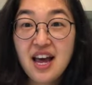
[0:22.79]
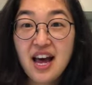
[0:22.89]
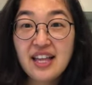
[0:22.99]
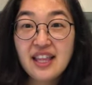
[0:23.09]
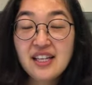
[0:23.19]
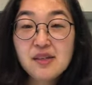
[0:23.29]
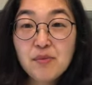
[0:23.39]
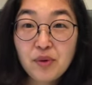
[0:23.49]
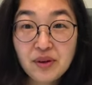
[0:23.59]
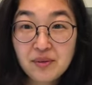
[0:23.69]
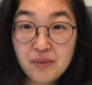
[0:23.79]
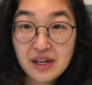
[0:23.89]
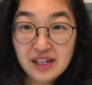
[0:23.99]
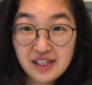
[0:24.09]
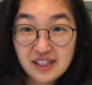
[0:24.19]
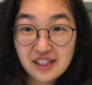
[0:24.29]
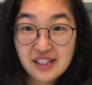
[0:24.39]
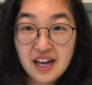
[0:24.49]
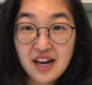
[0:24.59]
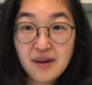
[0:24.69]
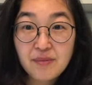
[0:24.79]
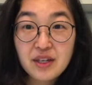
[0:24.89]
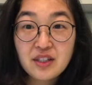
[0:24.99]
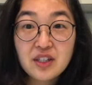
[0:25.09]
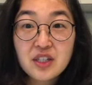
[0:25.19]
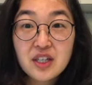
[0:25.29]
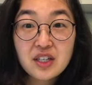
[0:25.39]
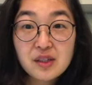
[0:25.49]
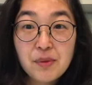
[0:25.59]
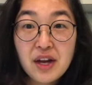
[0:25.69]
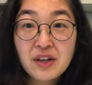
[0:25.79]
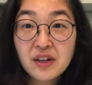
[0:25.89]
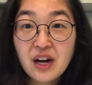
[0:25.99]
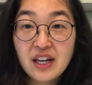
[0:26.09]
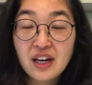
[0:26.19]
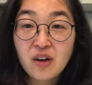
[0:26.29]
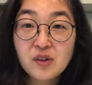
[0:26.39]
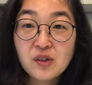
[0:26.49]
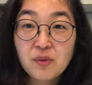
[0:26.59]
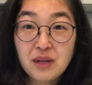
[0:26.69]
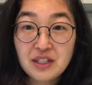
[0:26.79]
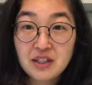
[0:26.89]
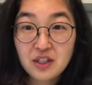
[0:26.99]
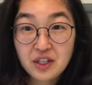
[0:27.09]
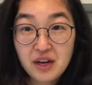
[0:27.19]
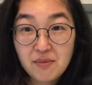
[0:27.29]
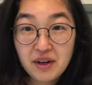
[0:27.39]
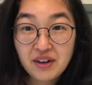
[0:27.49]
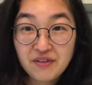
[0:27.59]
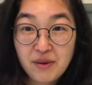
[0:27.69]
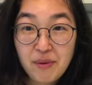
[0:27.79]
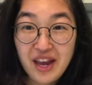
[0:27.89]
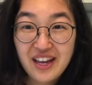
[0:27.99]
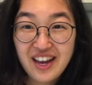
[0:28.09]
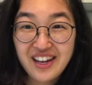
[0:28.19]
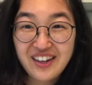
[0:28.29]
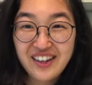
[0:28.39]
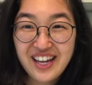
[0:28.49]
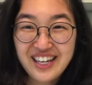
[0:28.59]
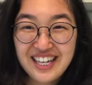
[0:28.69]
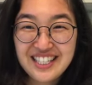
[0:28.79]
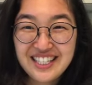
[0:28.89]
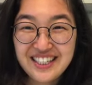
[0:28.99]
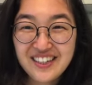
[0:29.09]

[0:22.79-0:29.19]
and that's important because it just cooks better and also makes the shape of the pancake a lot nicer.